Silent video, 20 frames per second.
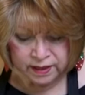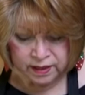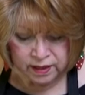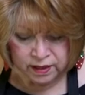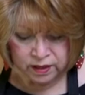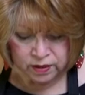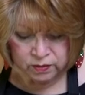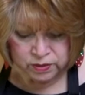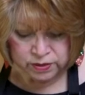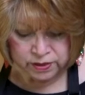
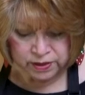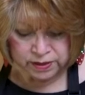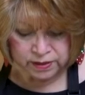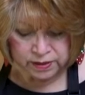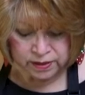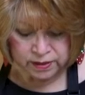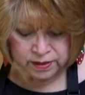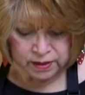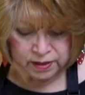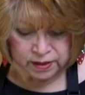coat
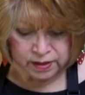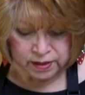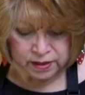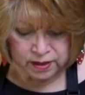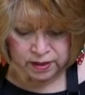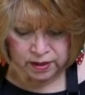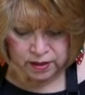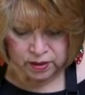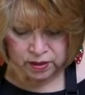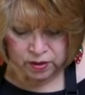
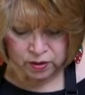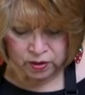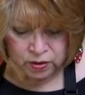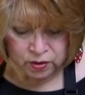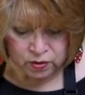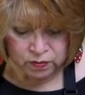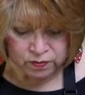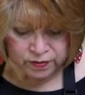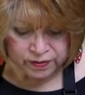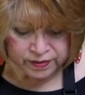
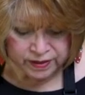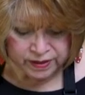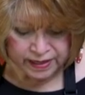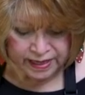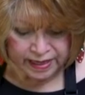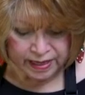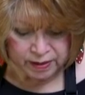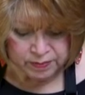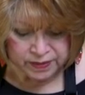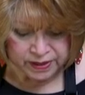over the
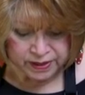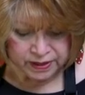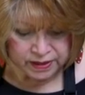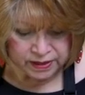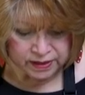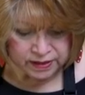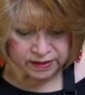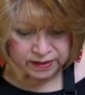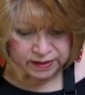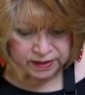
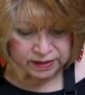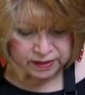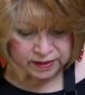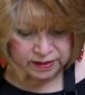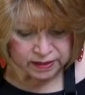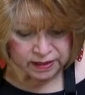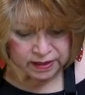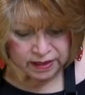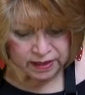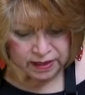
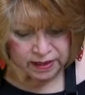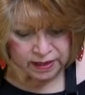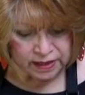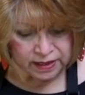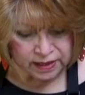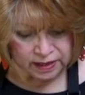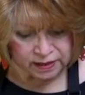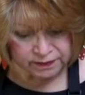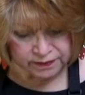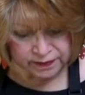napkin
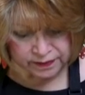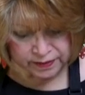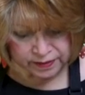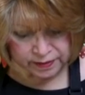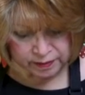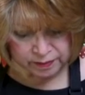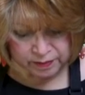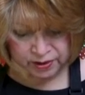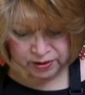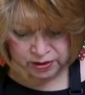of
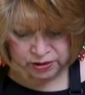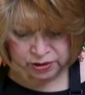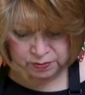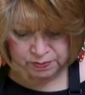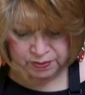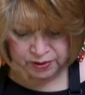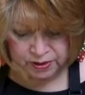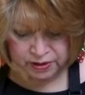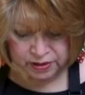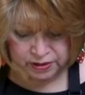the Mod
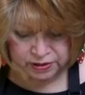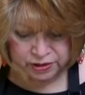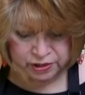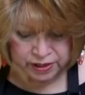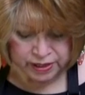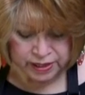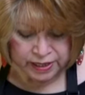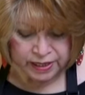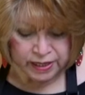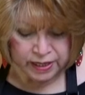Podge.